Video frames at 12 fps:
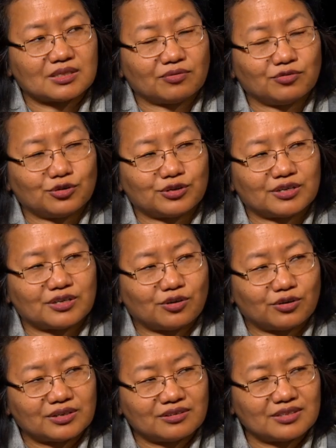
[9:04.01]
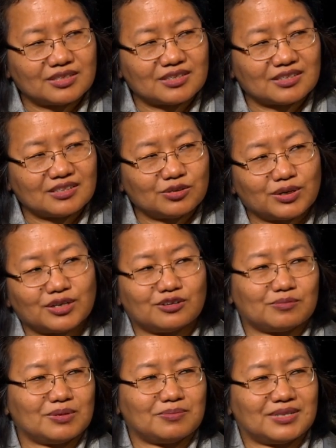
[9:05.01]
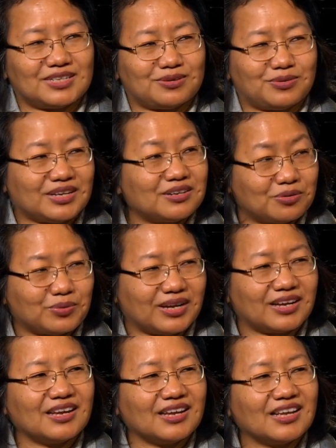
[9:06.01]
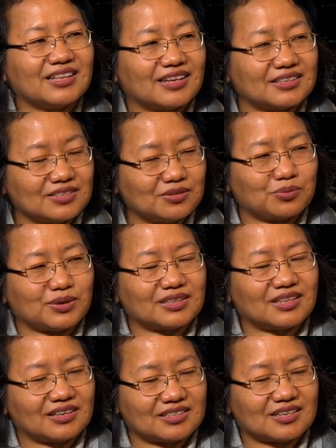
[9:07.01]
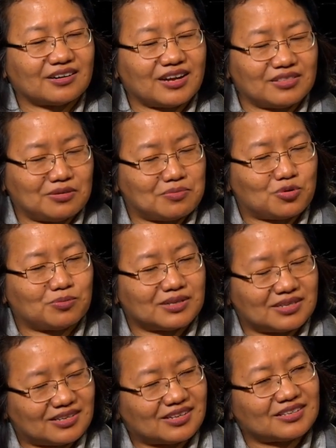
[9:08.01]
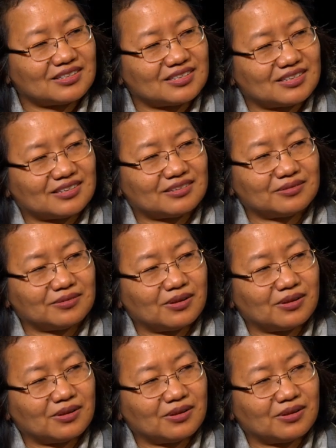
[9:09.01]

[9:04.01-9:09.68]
if you are a non-Christian, you cannot be Mizo in a way. Okay. That's the way things are at the moment, at least, yeah.